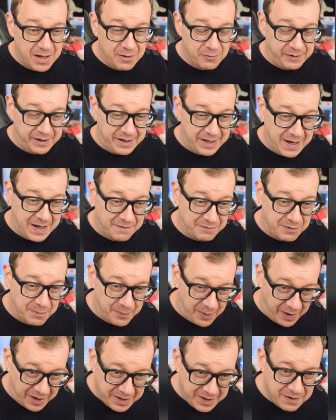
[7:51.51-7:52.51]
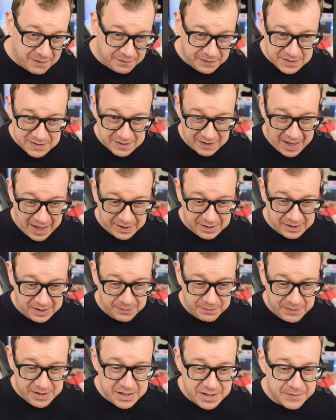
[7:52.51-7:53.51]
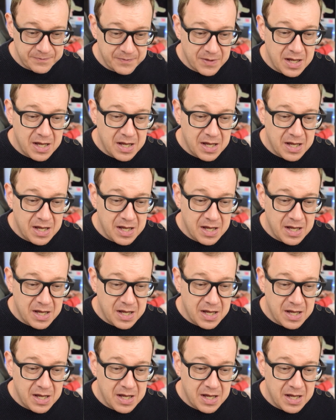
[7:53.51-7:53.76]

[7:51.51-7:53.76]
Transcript: We have a binding of the selected image.